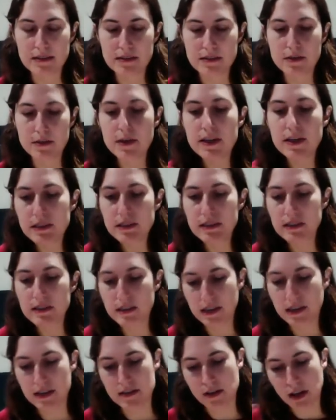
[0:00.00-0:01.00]
So anything
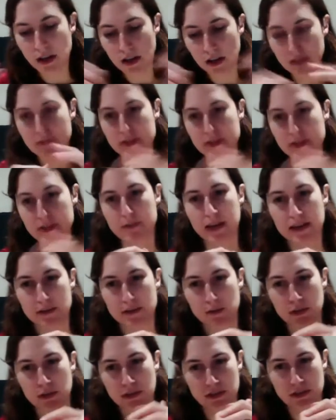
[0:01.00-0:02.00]
that has all of its
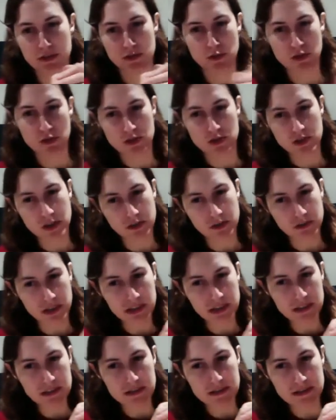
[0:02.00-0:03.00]
mass within its Schwarzschild
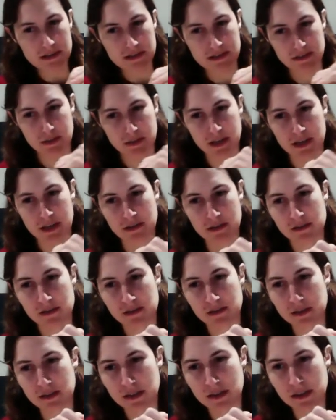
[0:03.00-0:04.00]
radius is a black hole.
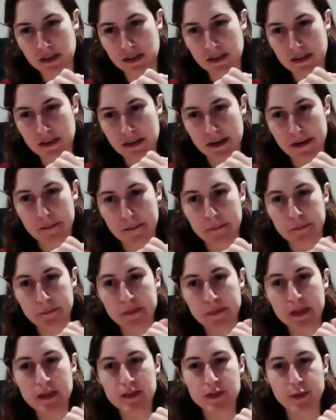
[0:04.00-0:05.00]

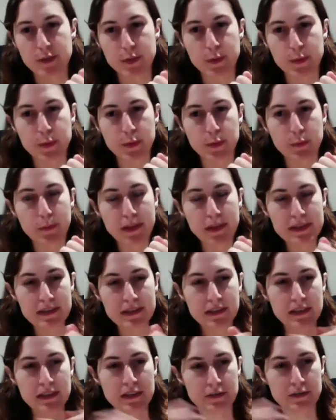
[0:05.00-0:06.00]
So
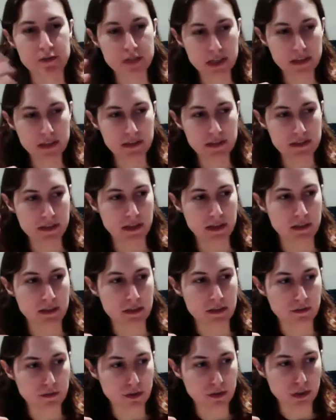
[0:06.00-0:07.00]
basically, if you take the sun and
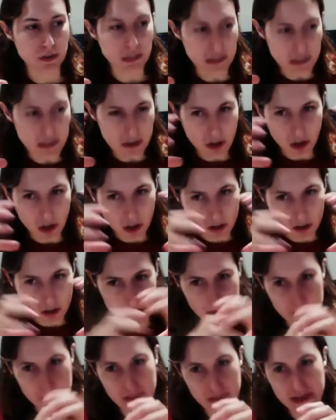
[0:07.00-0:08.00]
if you can get all of
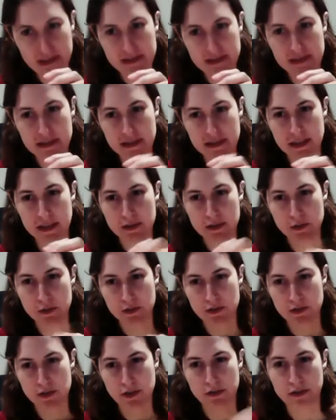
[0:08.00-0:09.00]
that mass into that
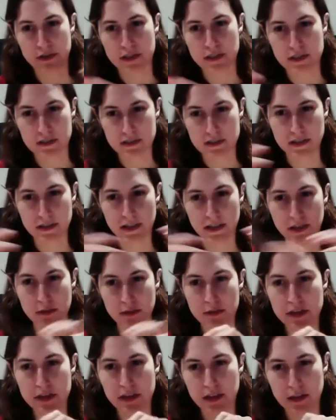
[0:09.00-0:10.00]
source gel radius, into that
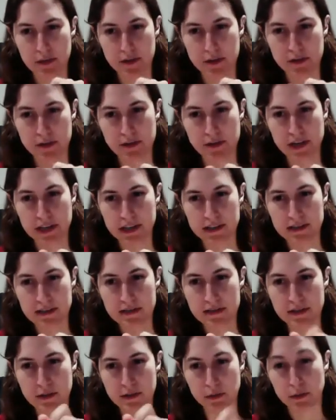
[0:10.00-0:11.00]
3-kilometer
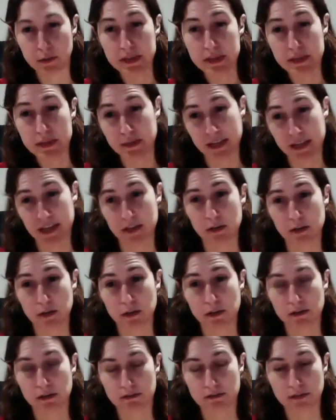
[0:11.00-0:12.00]
radius, it will be a black hole.